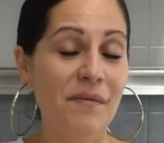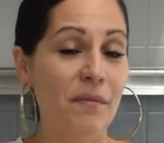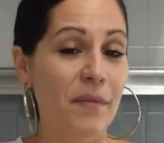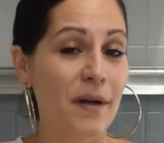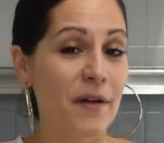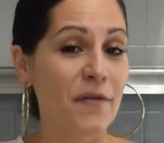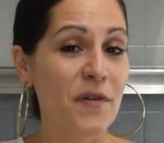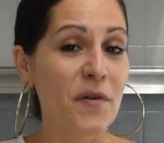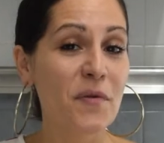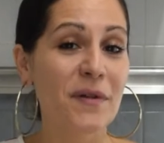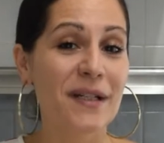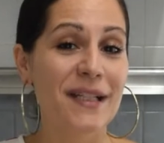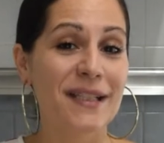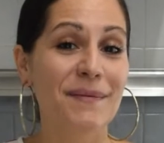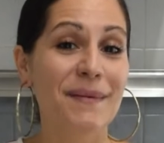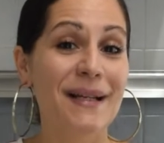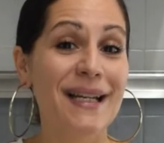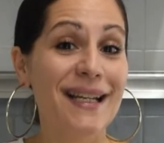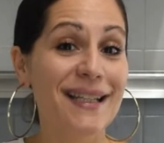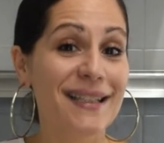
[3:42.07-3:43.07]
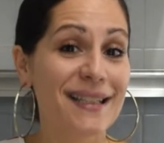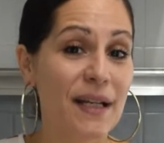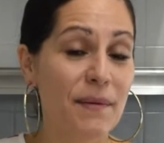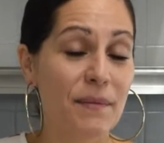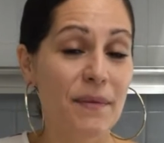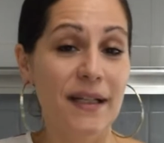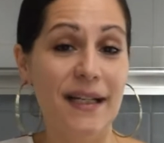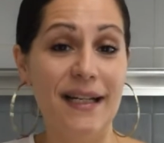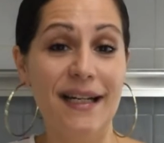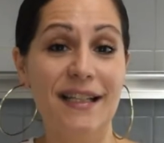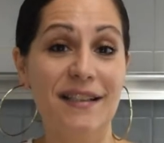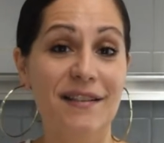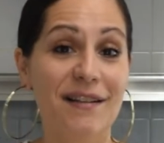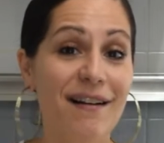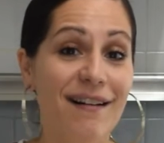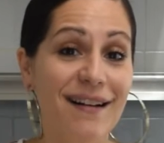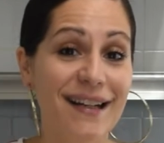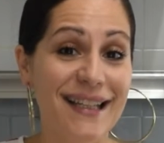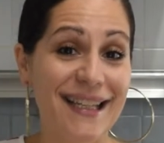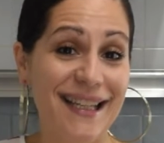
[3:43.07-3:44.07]
But if you want it to be less lemony, less
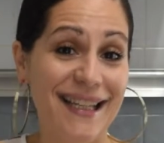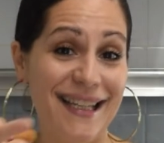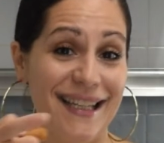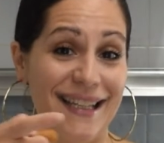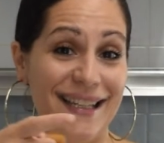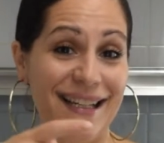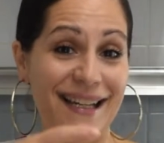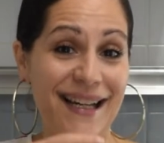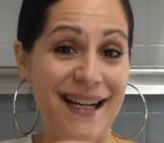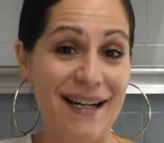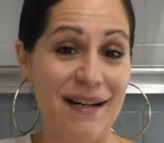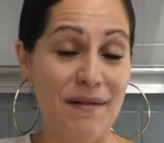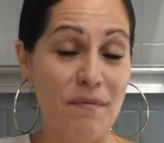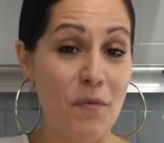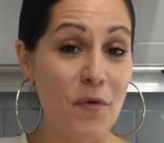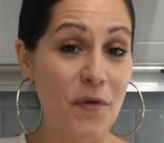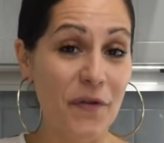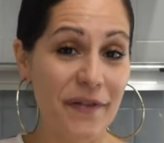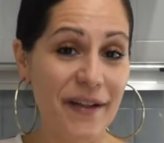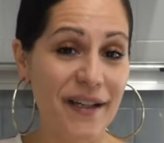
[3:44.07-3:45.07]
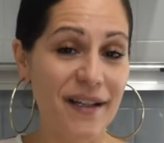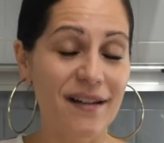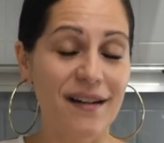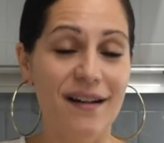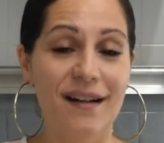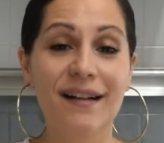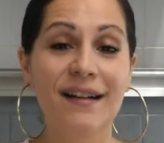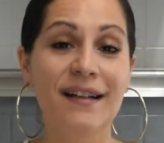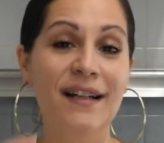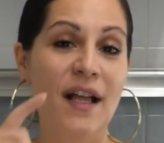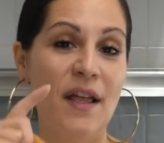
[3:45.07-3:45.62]
garlicky and more thicker,